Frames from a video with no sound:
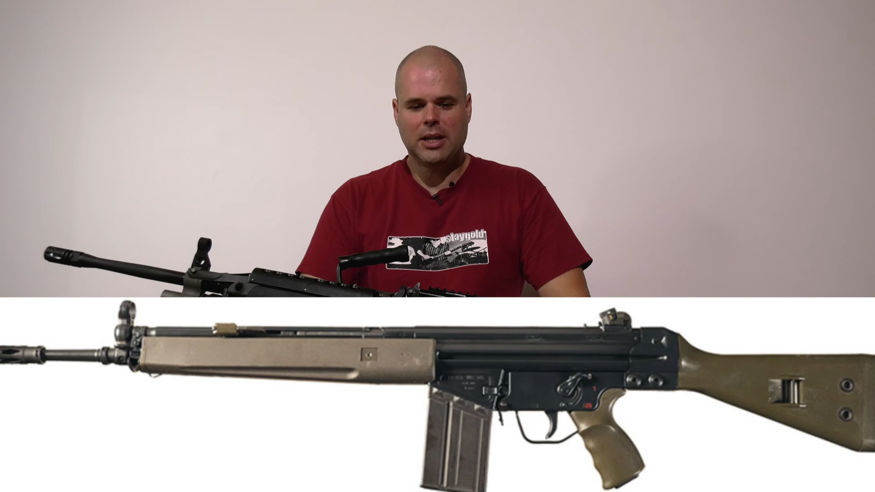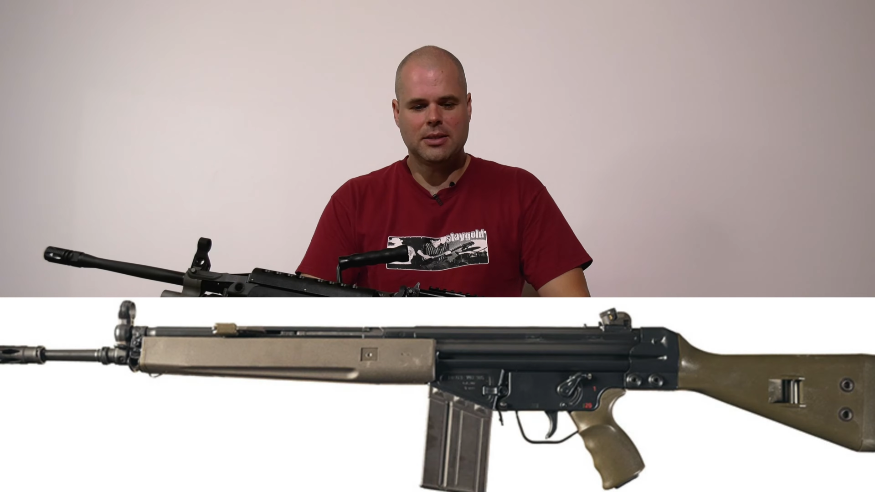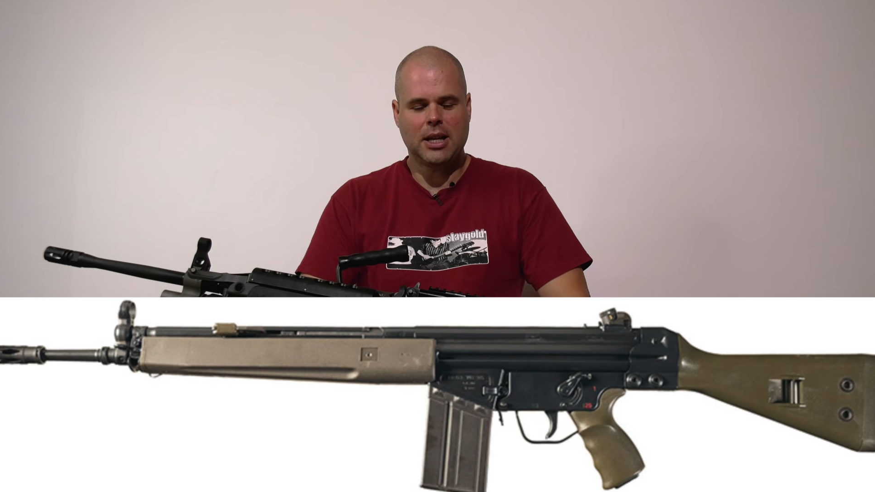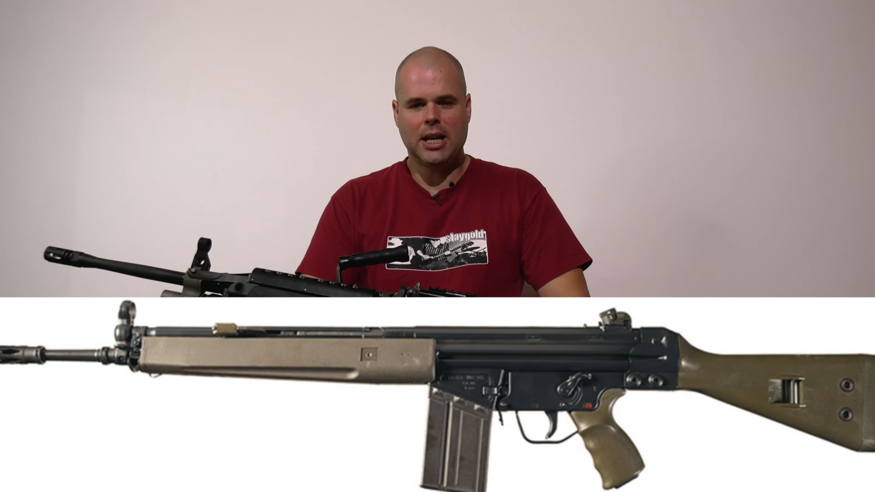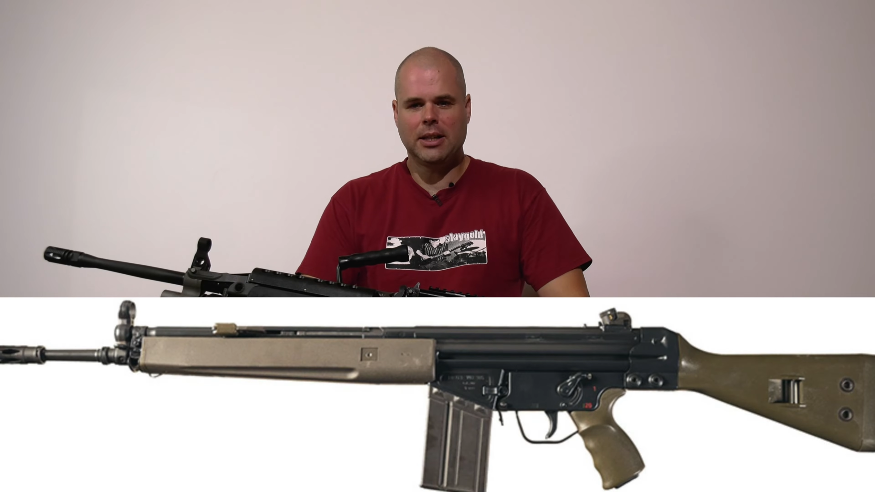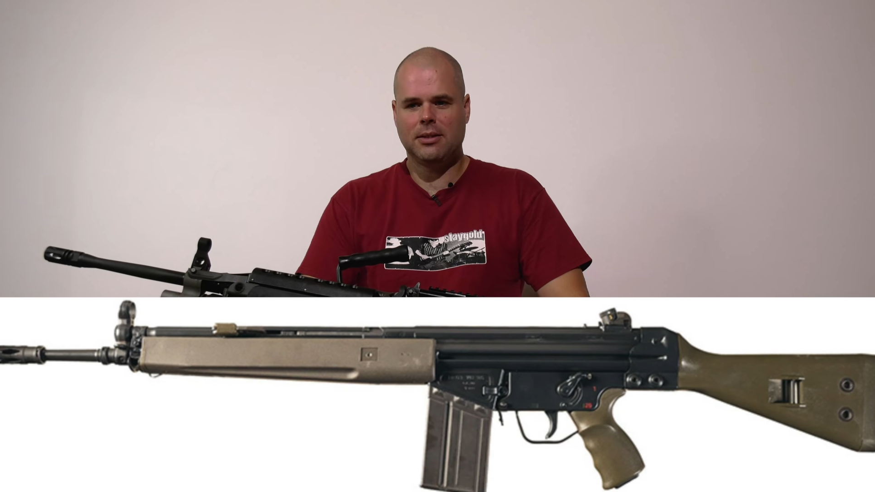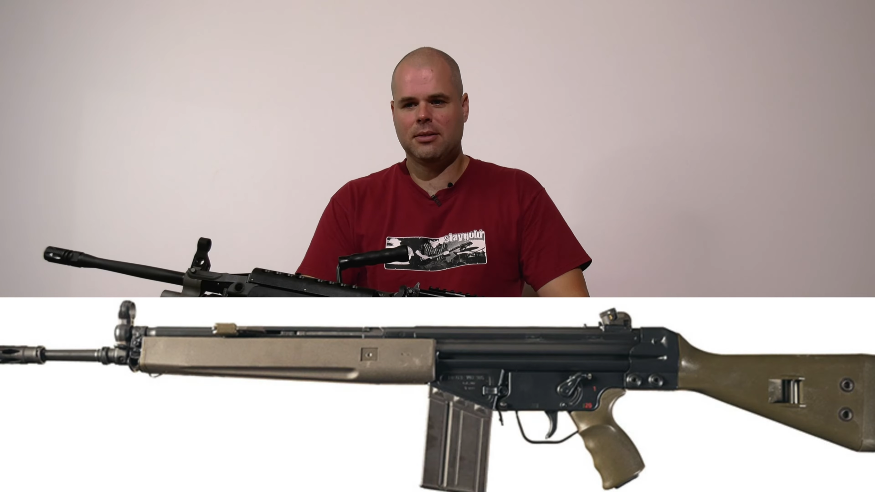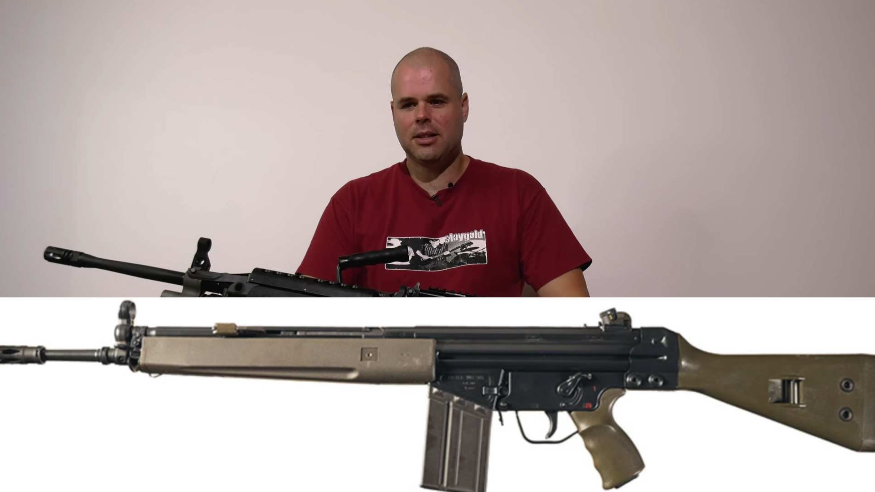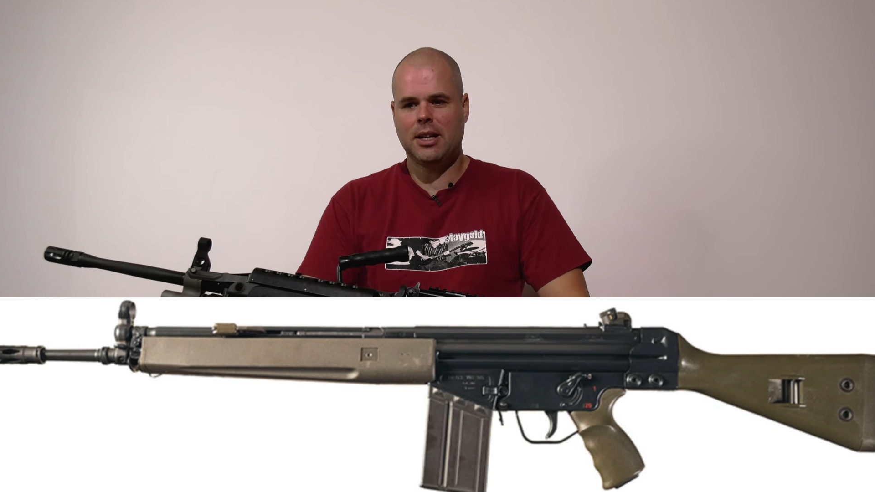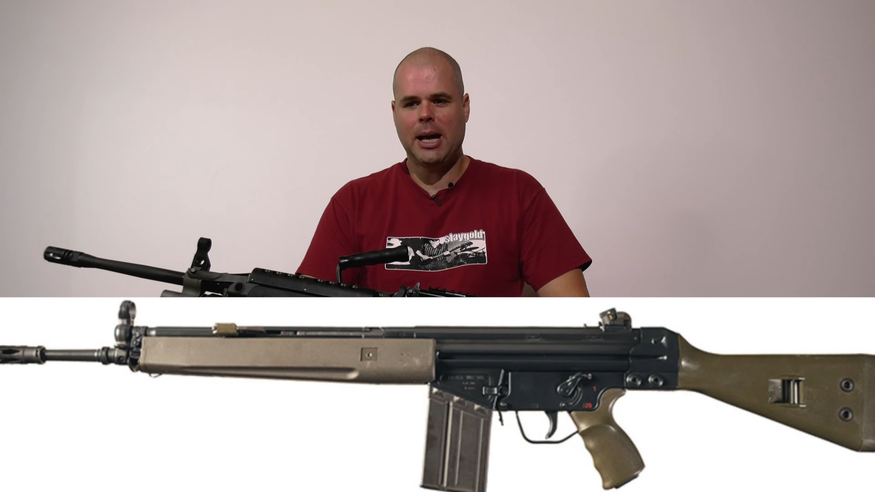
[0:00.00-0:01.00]

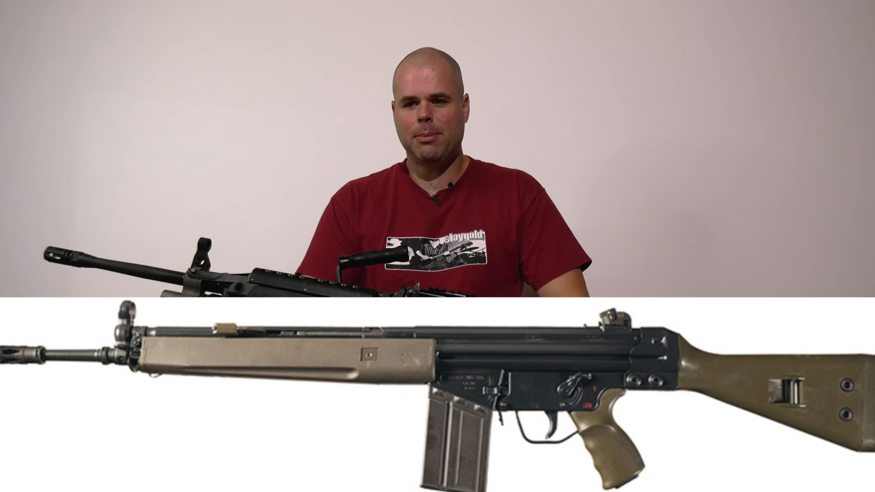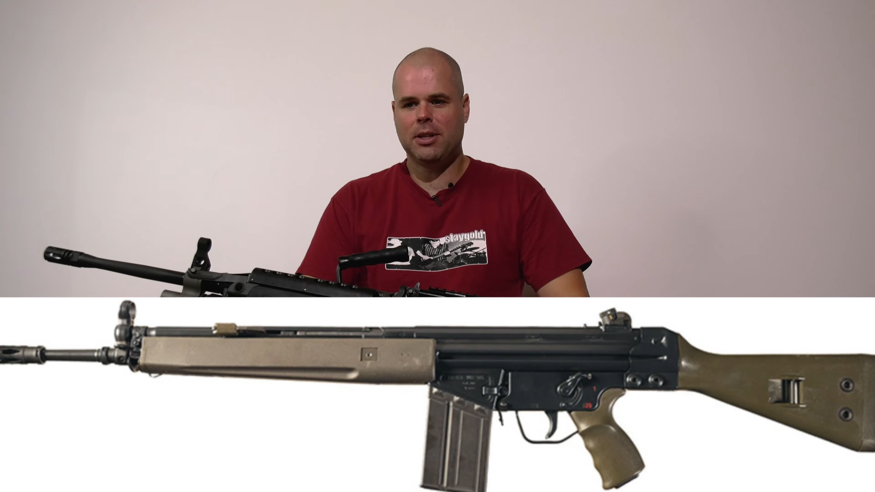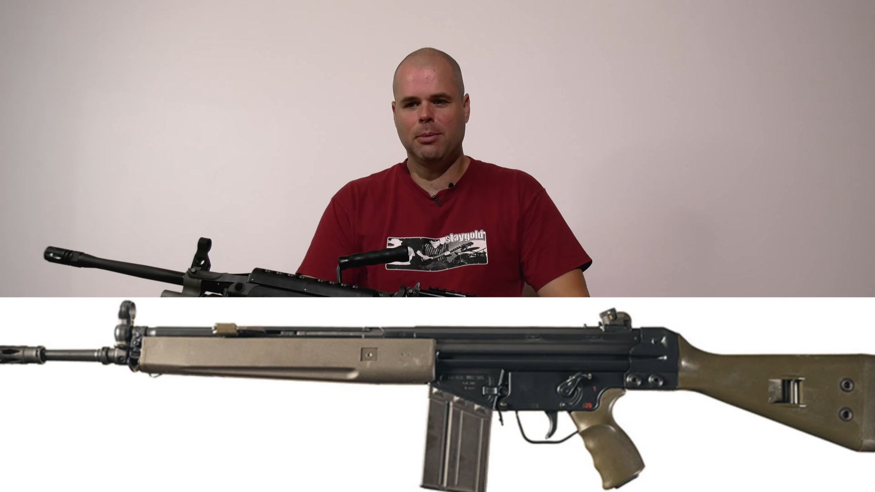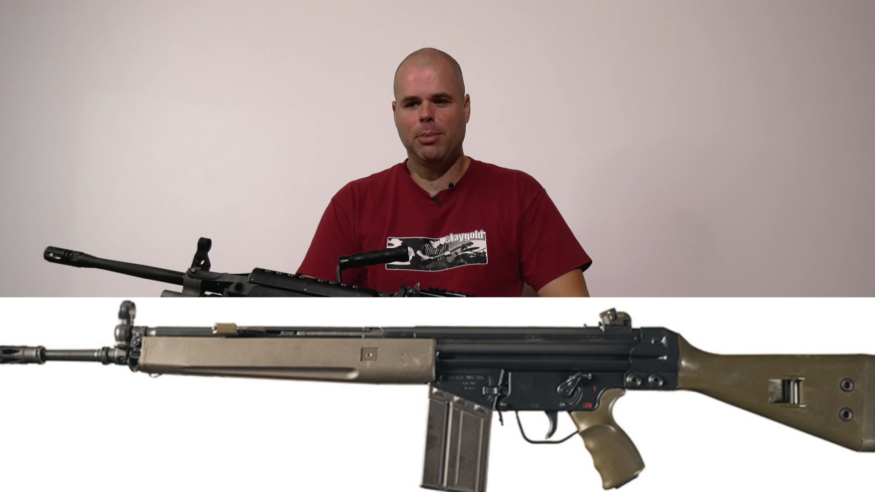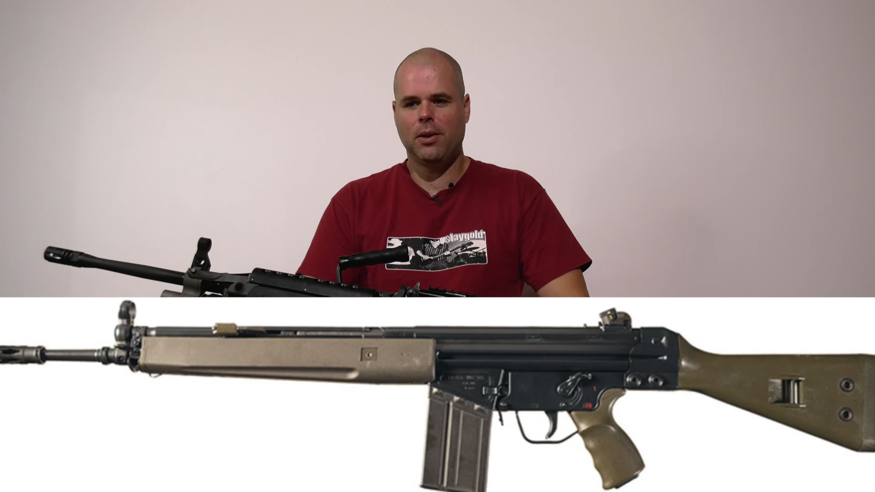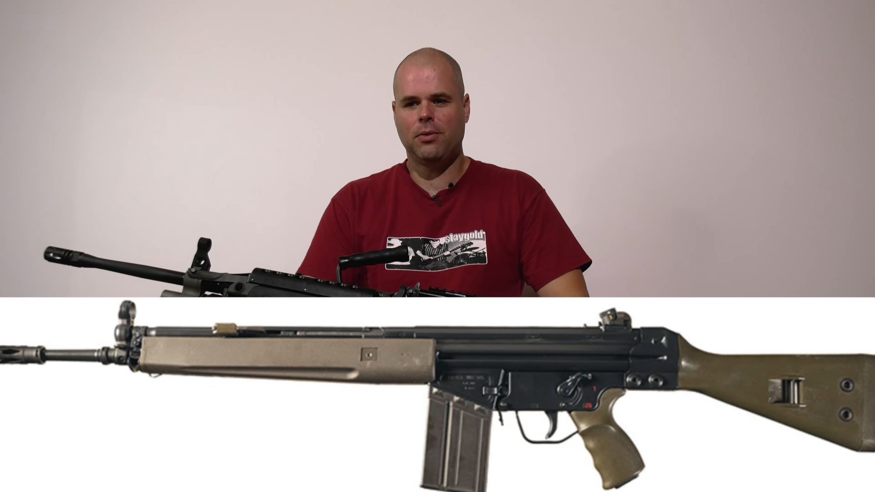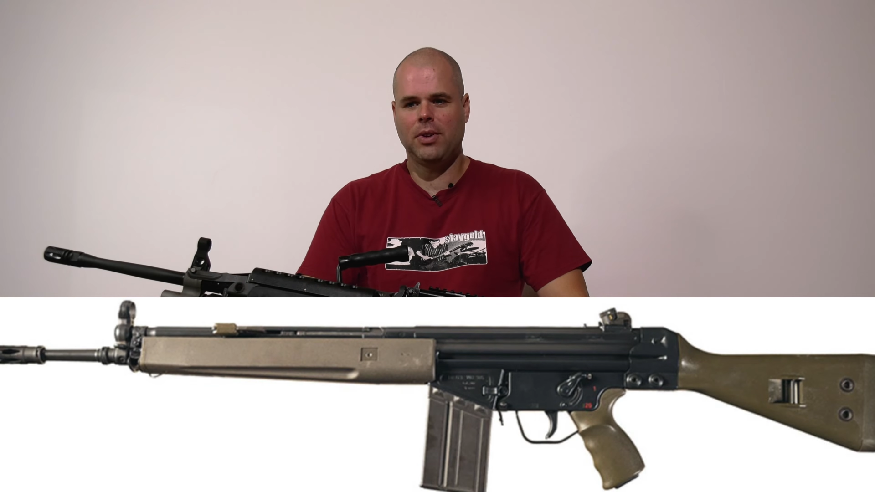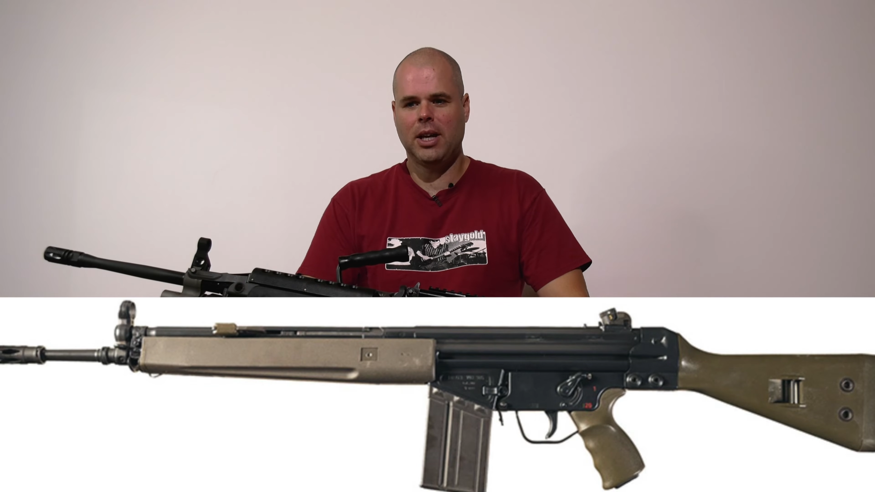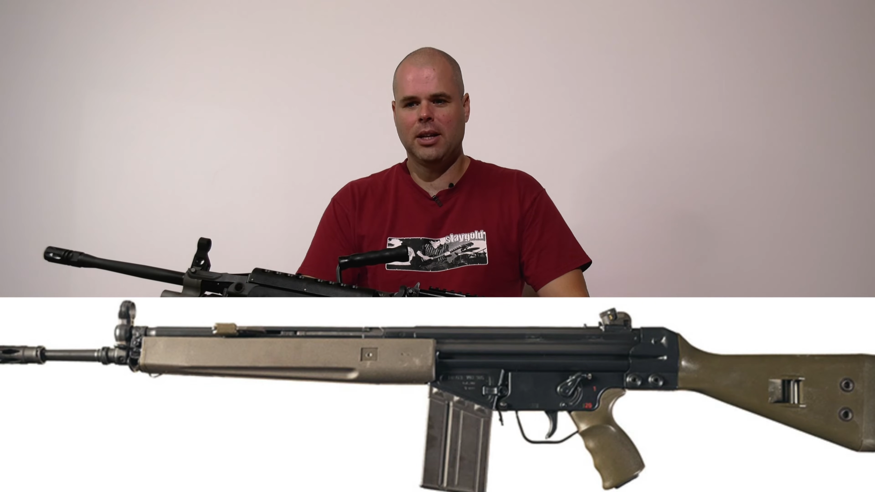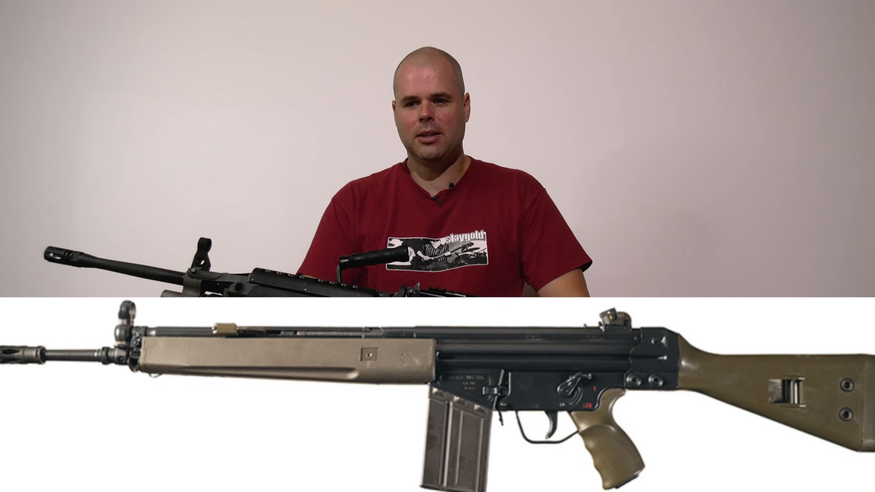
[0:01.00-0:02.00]
design adapted to belt
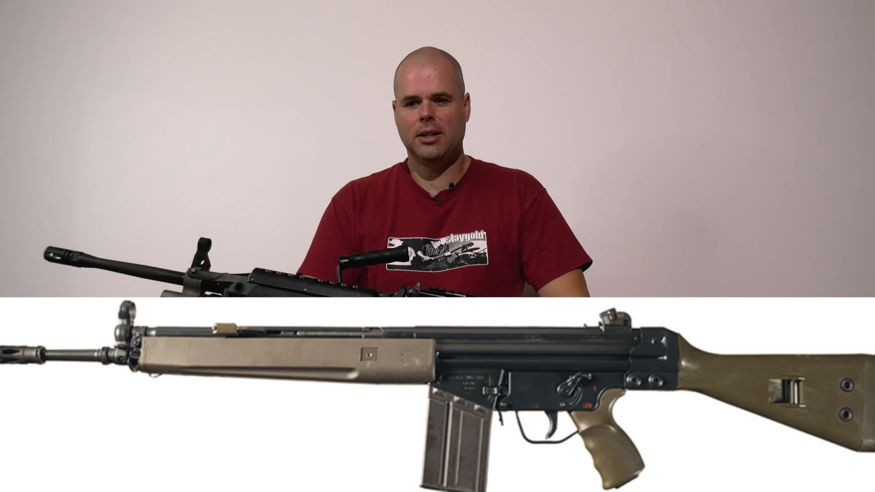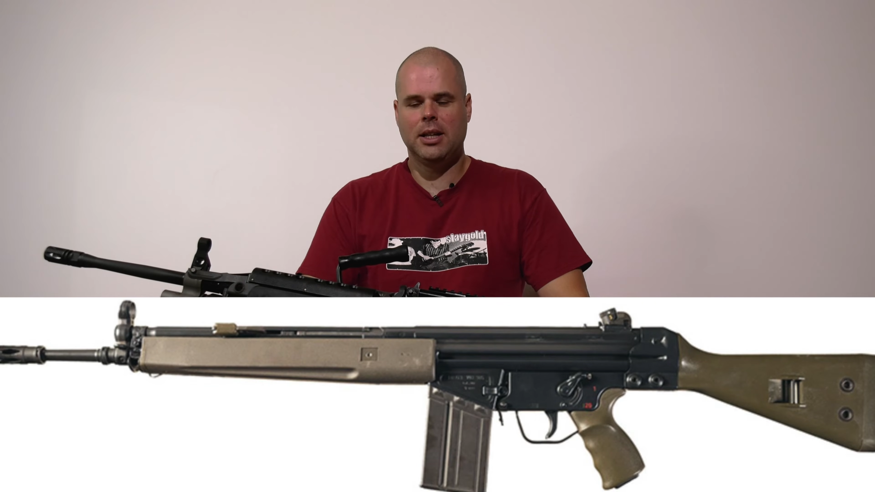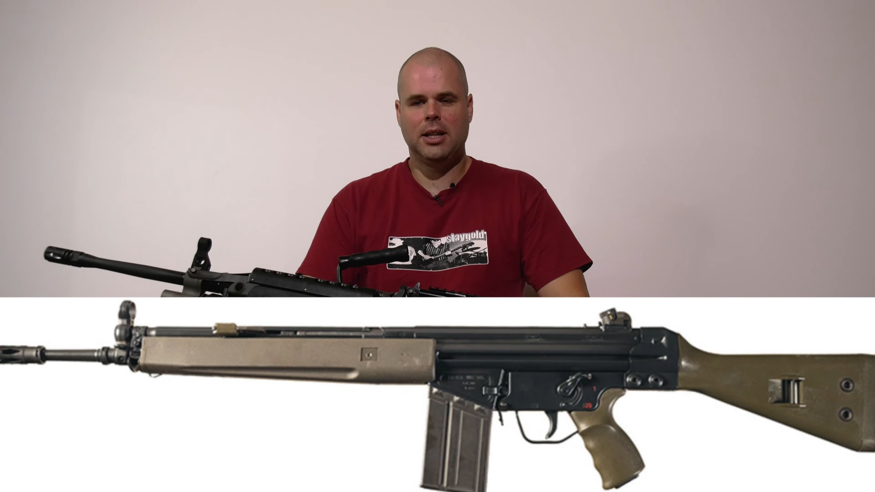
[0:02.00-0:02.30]
fed.